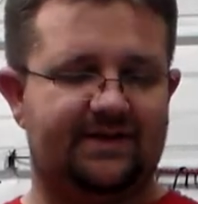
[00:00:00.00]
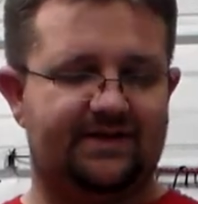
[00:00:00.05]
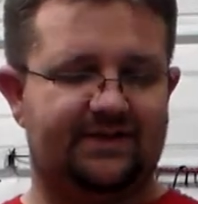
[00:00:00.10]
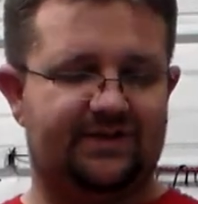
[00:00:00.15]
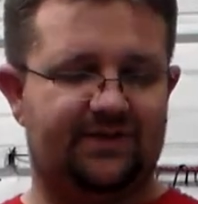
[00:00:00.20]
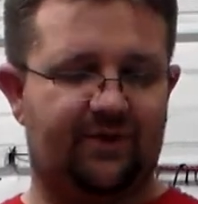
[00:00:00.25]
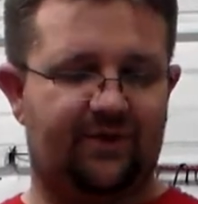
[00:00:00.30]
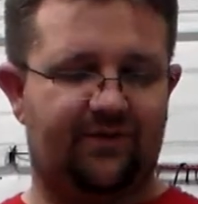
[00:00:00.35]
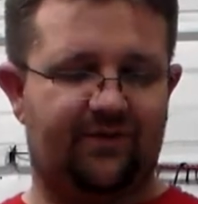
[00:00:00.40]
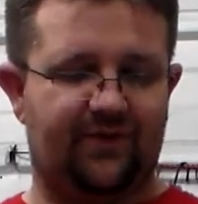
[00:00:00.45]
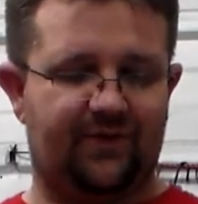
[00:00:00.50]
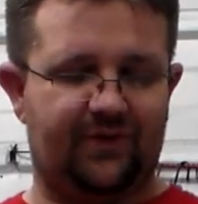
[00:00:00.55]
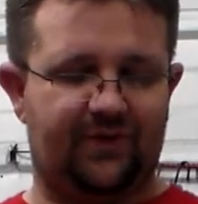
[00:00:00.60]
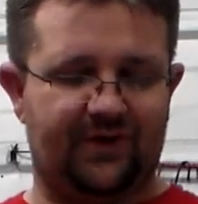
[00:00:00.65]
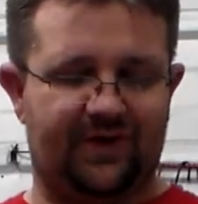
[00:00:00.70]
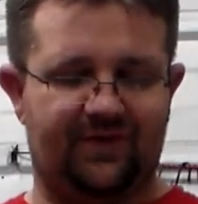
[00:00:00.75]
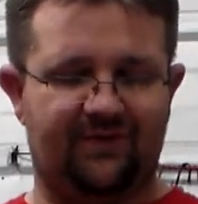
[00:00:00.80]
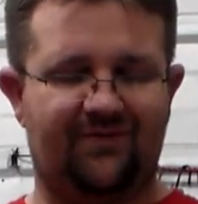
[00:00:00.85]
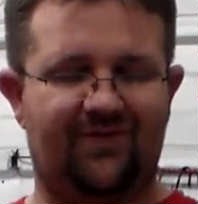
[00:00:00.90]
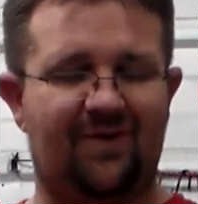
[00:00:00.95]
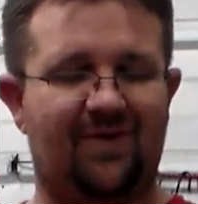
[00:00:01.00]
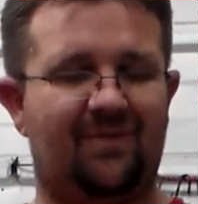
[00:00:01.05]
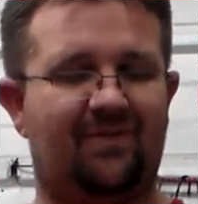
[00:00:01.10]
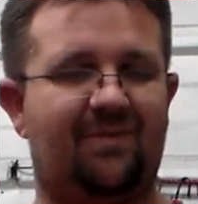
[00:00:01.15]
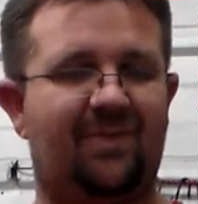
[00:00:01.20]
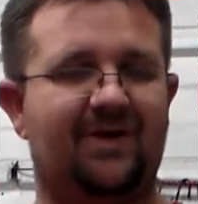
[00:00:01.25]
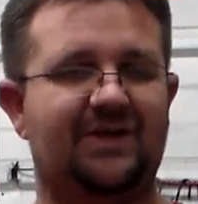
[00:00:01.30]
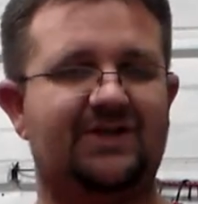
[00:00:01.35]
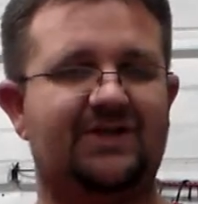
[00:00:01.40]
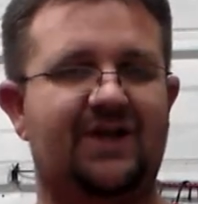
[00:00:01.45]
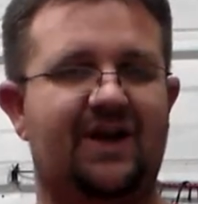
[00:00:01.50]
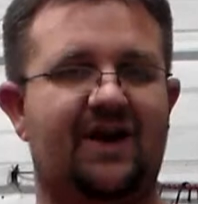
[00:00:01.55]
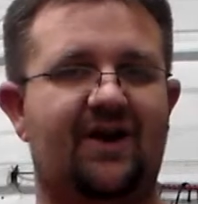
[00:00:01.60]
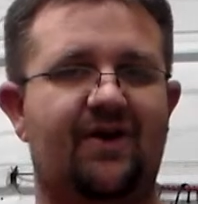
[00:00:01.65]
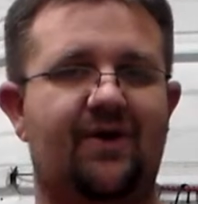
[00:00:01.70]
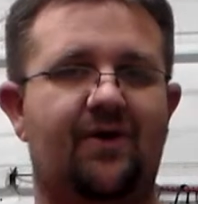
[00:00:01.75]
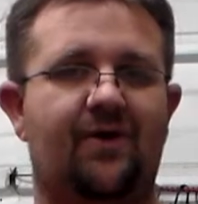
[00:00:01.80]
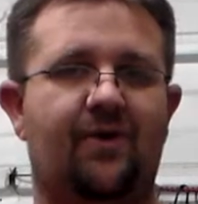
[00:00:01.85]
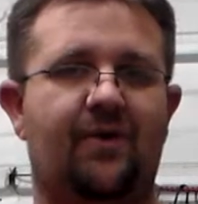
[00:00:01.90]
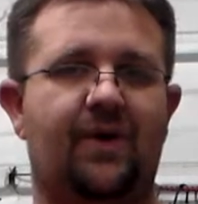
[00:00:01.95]
So if you're looking for a budget
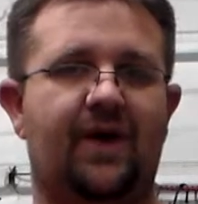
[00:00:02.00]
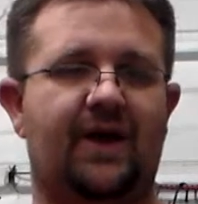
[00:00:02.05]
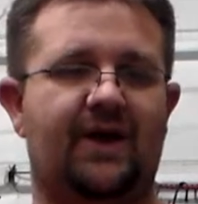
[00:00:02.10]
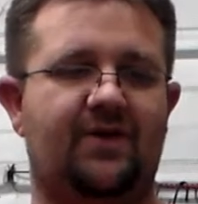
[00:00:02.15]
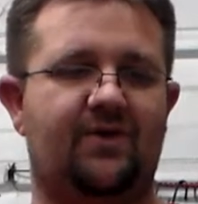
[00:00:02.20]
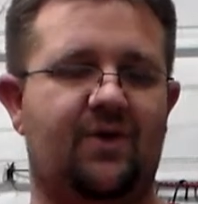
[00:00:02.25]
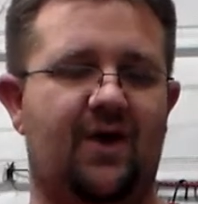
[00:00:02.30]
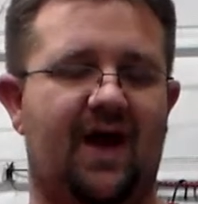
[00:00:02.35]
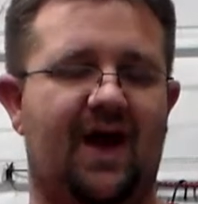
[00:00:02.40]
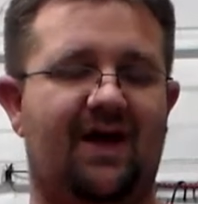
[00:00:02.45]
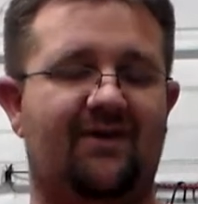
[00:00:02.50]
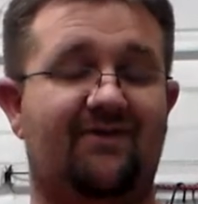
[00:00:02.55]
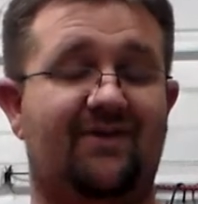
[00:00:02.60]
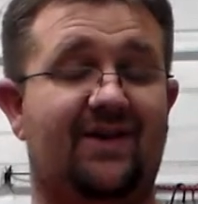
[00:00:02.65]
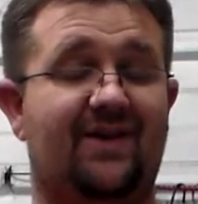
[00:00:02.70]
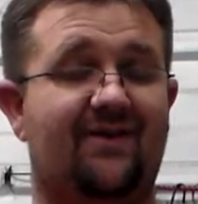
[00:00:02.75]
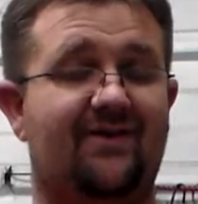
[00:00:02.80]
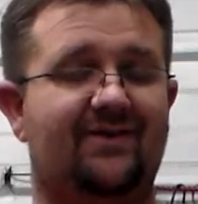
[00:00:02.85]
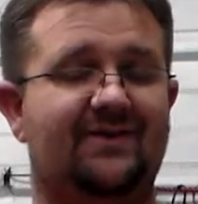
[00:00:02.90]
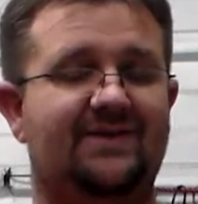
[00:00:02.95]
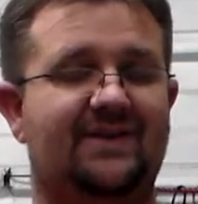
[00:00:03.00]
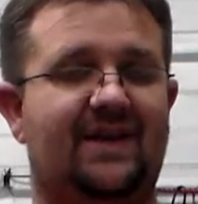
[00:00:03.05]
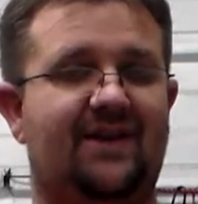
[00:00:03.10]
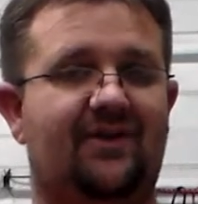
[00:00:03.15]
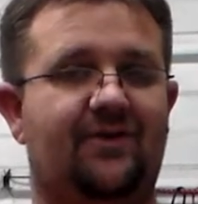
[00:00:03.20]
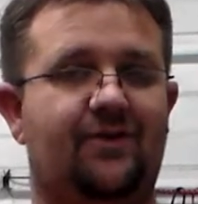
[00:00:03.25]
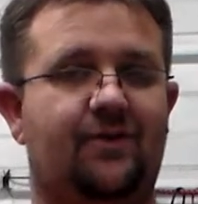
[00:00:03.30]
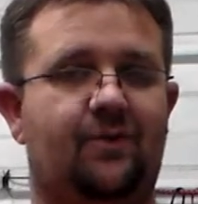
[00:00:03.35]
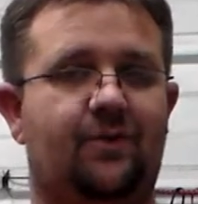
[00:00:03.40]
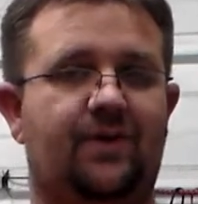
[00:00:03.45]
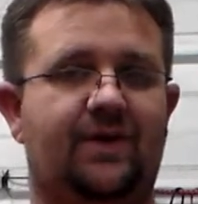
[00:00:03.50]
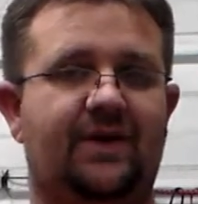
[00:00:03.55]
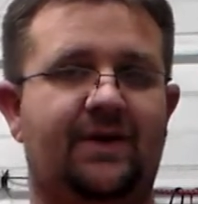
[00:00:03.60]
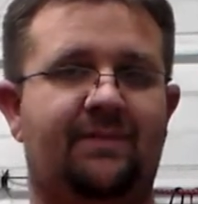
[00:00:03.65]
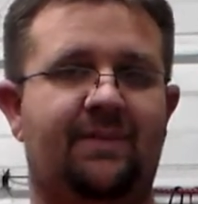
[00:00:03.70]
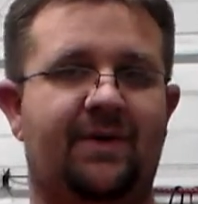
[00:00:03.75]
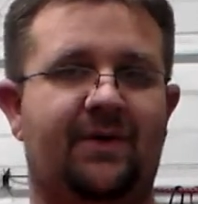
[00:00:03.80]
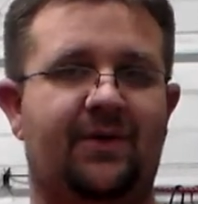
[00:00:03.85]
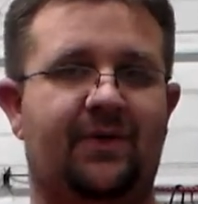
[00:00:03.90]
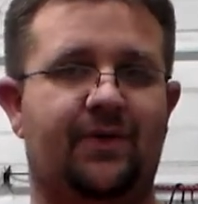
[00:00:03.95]
arrow, you have an arrow scale and you're willing
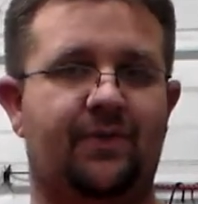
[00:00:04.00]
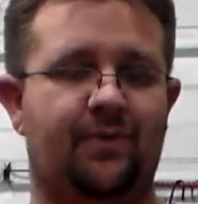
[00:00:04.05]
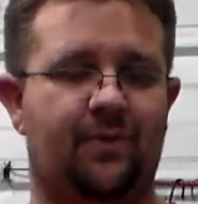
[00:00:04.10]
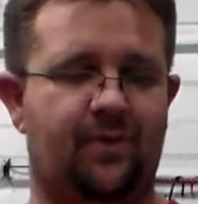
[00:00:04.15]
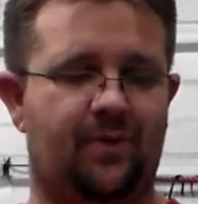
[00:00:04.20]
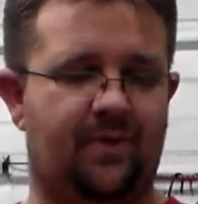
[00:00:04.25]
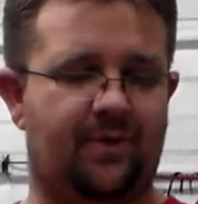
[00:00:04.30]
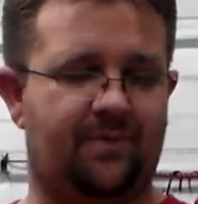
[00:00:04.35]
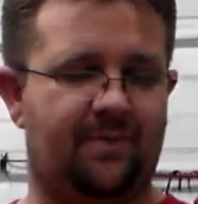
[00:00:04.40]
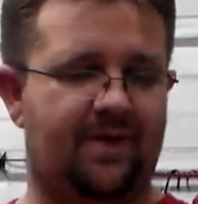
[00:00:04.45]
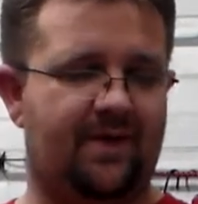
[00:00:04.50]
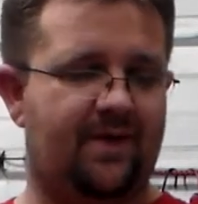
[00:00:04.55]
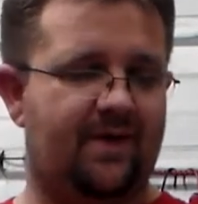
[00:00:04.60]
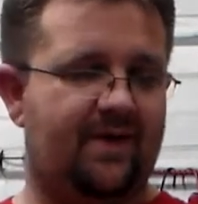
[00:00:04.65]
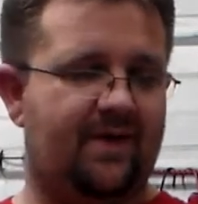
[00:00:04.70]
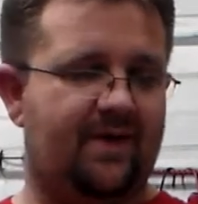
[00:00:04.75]
to pick through them,